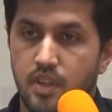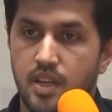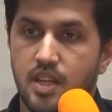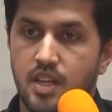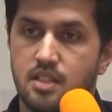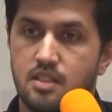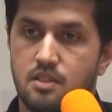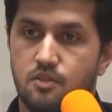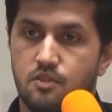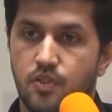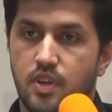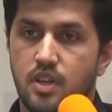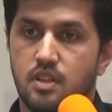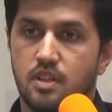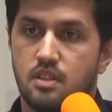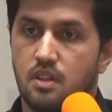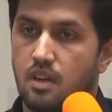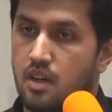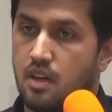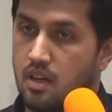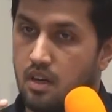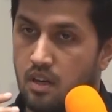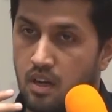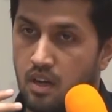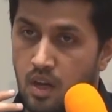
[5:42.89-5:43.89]
these
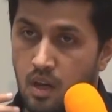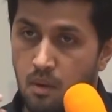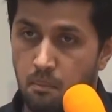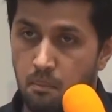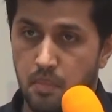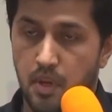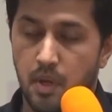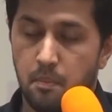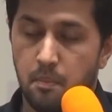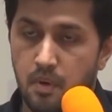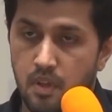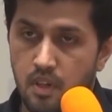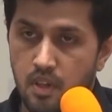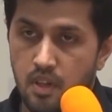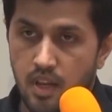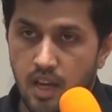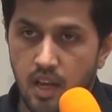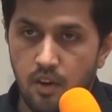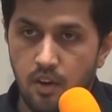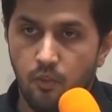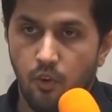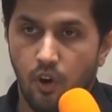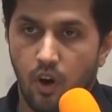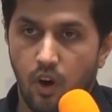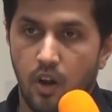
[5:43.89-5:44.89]
people
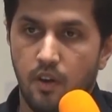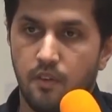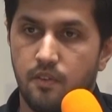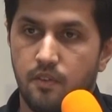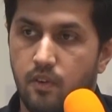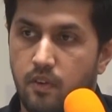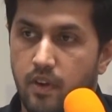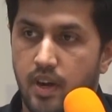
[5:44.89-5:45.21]
involved